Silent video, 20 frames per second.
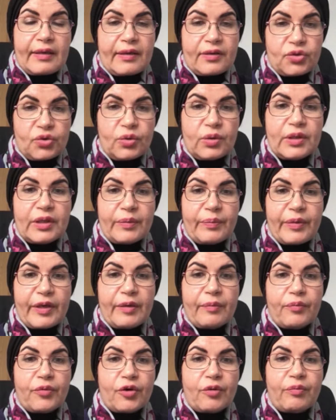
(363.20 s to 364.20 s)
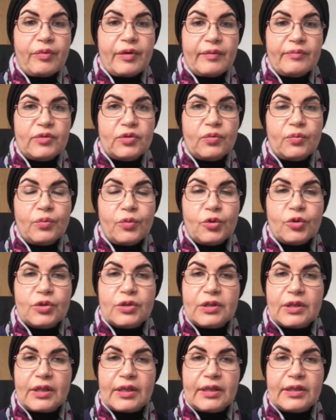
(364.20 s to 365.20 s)
shoulder pain problems on both
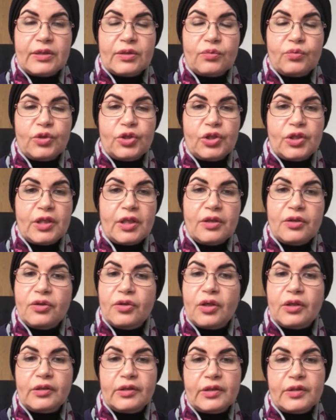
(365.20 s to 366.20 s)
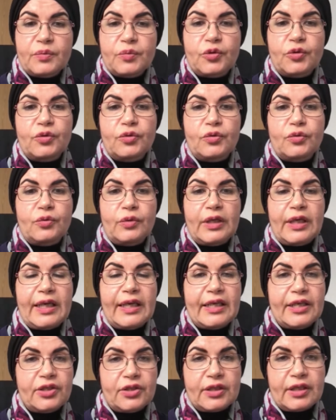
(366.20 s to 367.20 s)
sides, which did not respond to
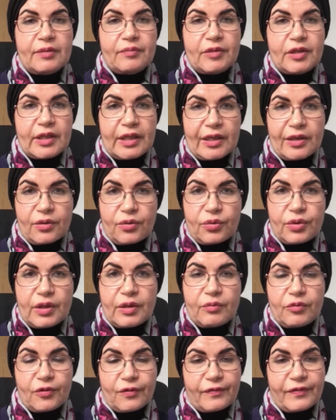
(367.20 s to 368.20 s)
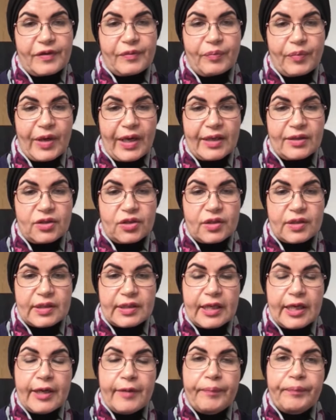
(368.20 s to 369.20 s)
any treatment, including morphine
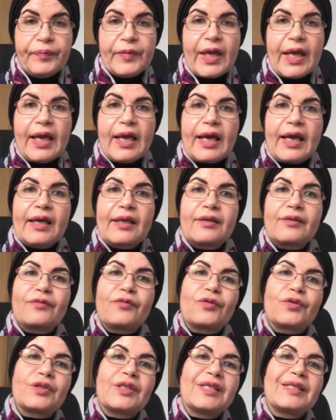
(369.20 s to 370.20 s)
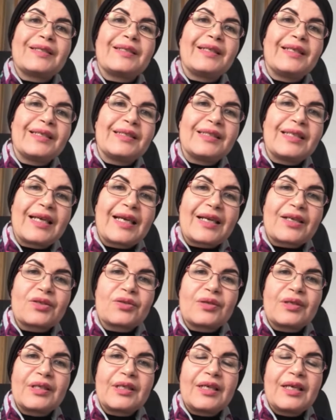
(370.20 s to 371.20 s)
patches. And for this lady,
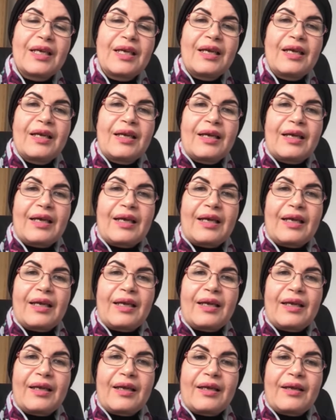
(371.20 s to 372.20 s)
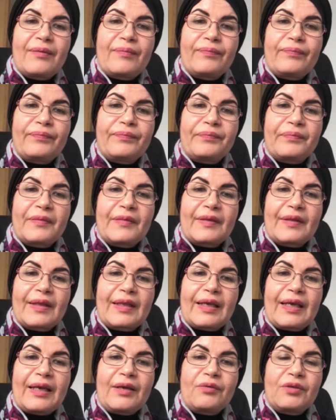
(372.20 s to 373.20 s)
actually, um,
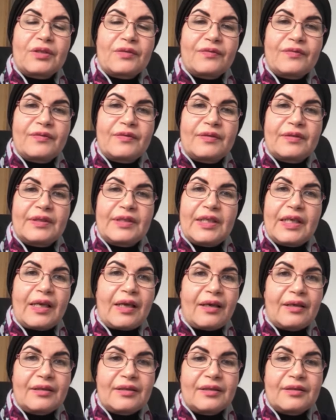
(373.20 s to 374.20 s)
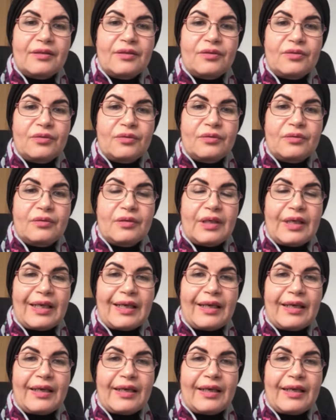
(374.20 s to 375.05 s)
I was delighted to